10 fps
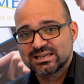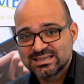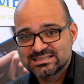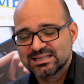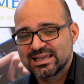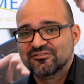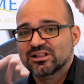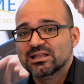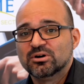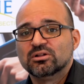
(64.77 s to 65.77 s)
easily
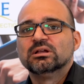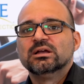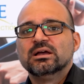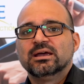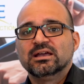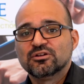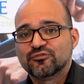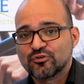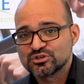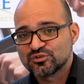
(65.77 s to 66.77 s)
available in the
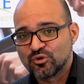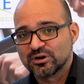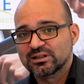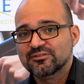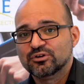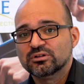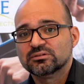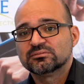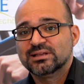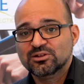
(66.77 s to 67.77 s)
first 4 levels
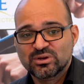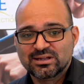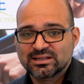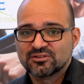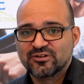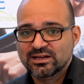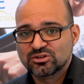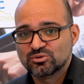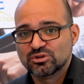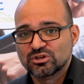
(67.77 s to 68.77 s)
that we identified
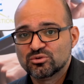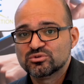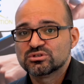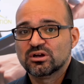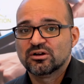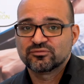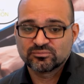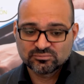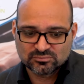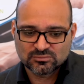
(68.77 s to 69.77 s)
through the use of
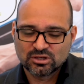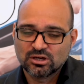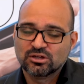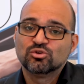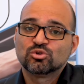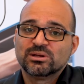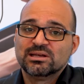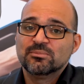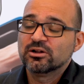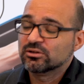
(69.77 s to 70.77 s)
the new 3D
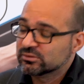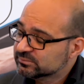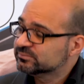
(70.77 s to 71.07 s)
model.